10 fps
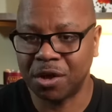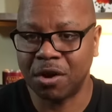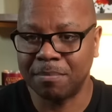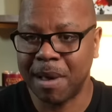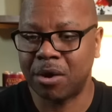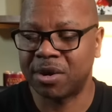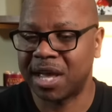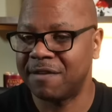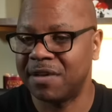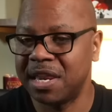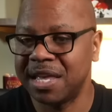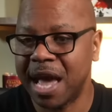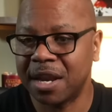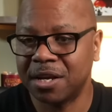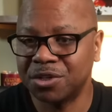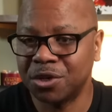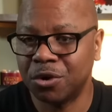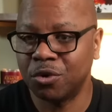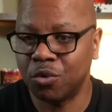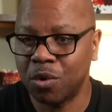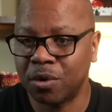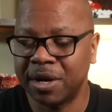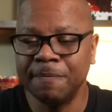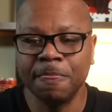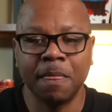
thought about or gave any kind of concern or worry